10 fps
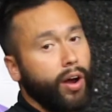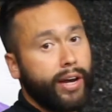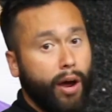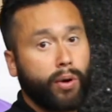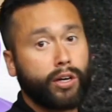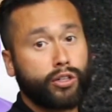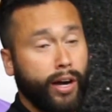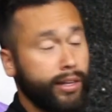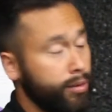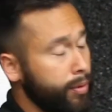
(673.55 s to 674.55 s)
right, now we're going to
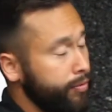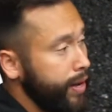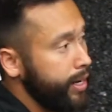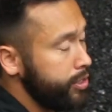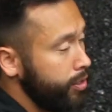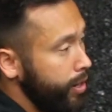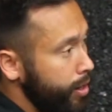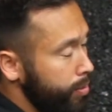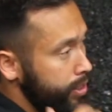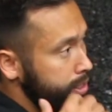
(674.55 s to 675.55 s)
try a little bit faster, and
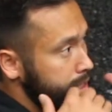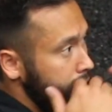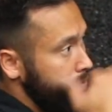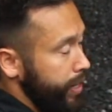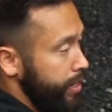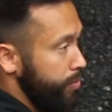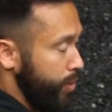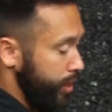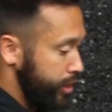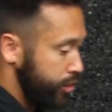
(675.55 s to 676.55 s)
I want to see if I can
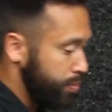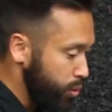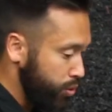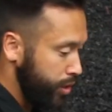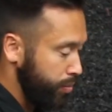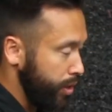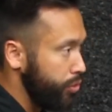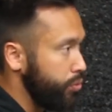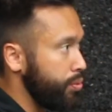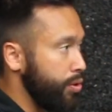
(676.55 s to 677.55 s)
really smoothly
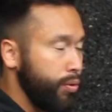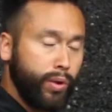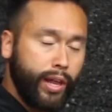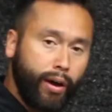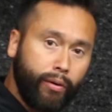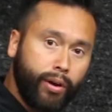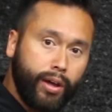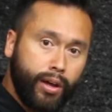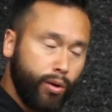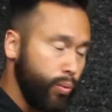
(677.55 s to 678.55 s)
run through it
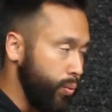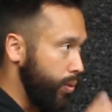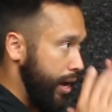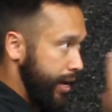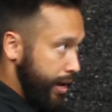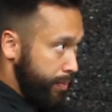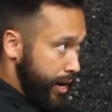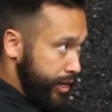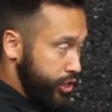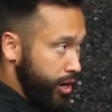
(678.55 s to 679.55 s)
and get
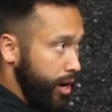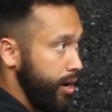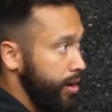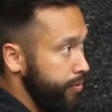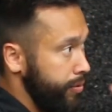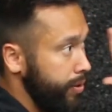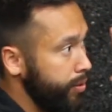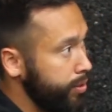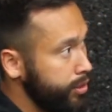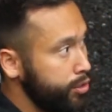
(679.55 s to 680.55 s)
my shot off
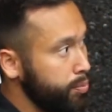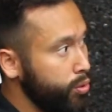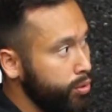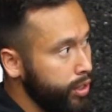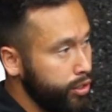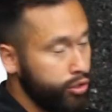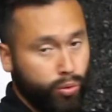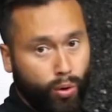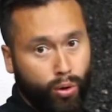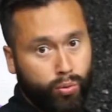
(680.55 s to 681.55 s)
smooth and
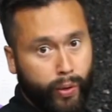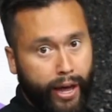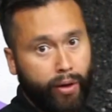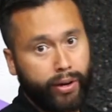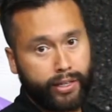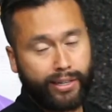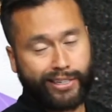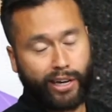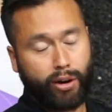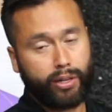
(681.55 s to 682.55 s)
controlled without
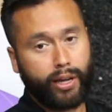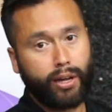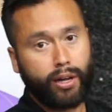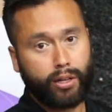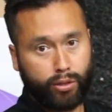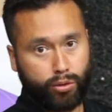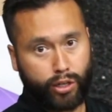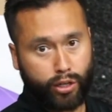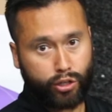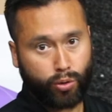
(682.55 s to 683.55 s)
necessarily
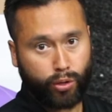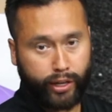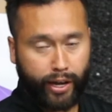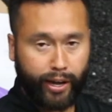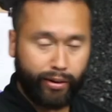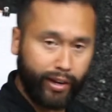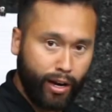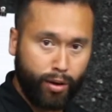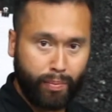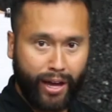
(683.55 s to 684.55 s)
losing control of the gun or
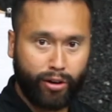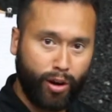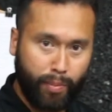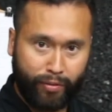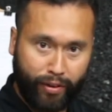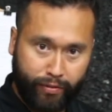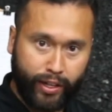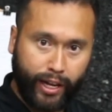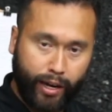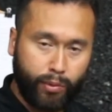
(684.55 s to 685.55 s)
getting a bad grip. If I feel
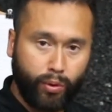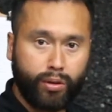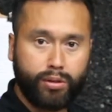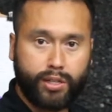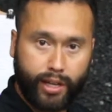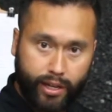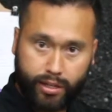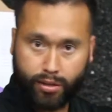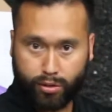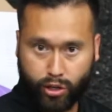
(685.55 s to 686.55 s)
like I'm doing those
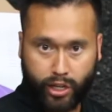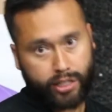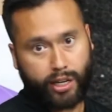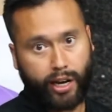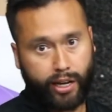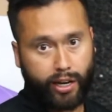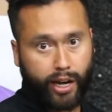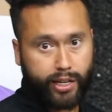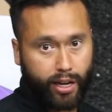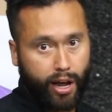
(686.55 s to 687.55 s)
are things that I can
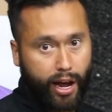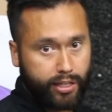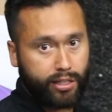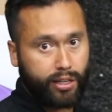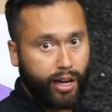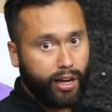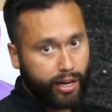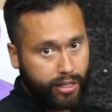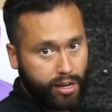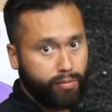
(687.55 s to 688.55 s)
isolate,
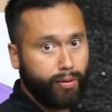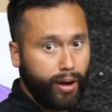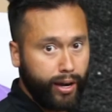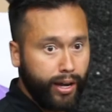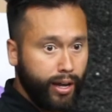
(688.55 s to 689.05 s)
identify,